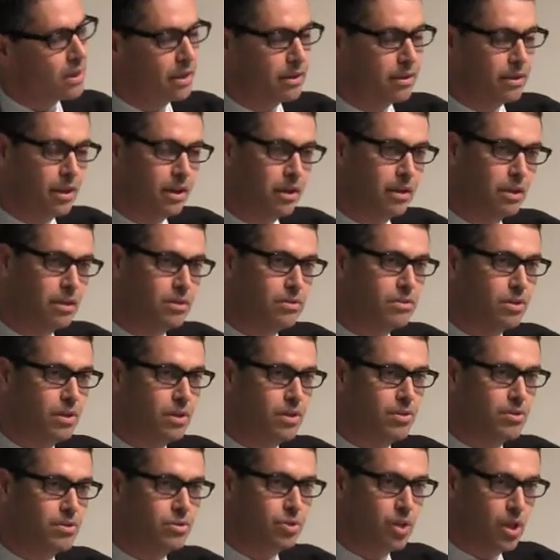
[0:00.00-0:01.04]
I think it's,
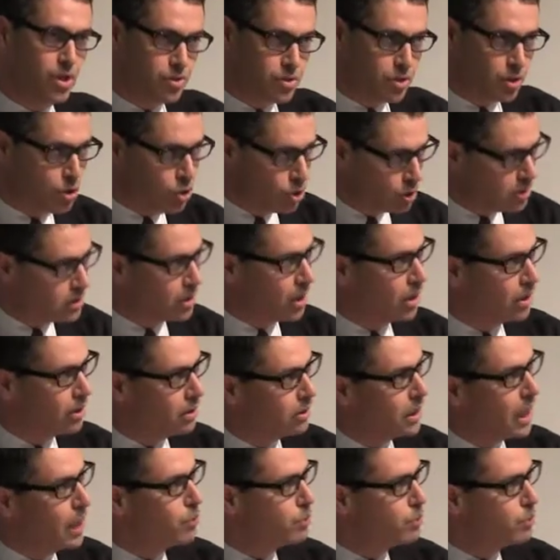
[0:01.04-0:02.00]
it's, it's a good title.